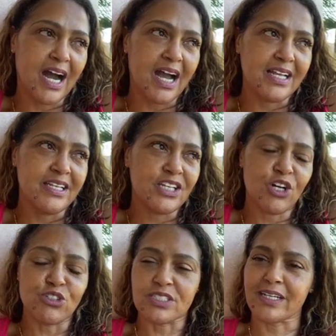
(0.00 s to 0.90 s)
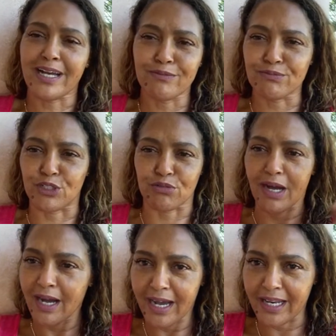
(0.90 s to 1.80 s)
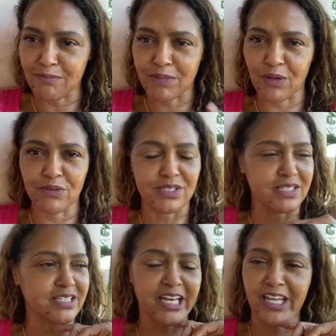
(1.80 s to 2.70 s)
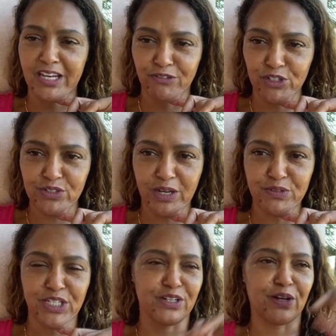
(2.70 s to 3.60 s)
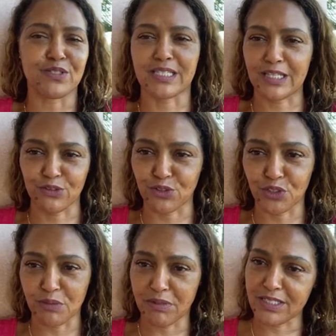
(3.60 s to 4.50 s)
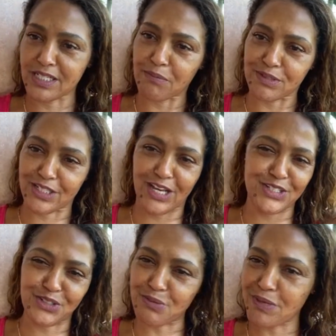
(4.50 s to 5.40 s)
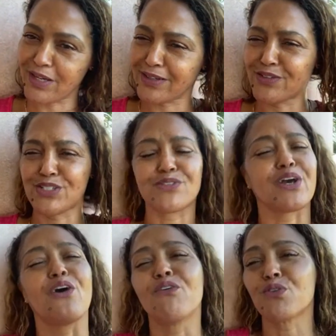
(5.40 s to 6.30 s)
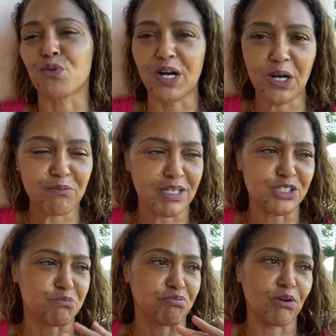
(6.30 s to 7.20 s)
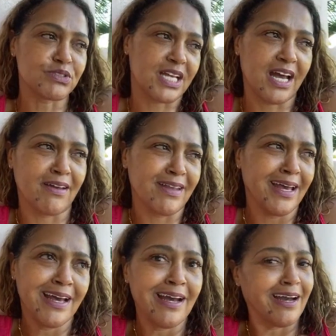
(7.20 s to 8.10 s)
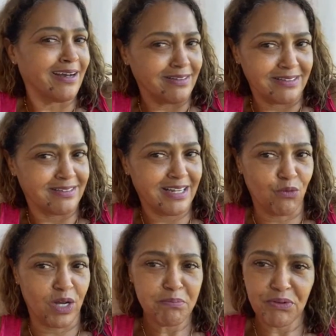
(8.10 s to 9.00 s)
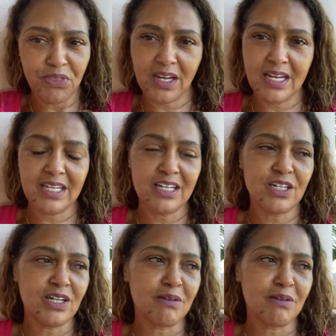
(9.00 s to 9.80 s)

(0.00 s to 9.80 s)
just like I cried on my, what was it, the second anniversary I was here and I was in that little dirty bus stop in Santo Domingo and I was just like overwhelmed. I just broke down. Did I want to put that on here?